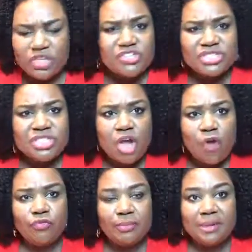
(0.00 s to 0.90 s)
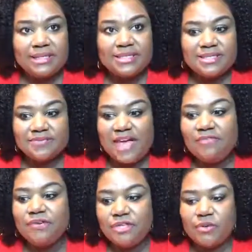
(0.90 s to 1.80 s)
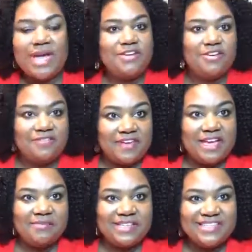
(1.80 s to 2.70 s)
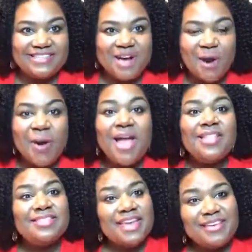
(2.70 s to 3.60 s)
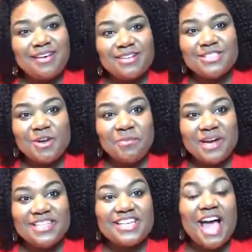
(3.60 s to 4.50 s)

just an overabundance of that for you and your family. So thank y'all so much.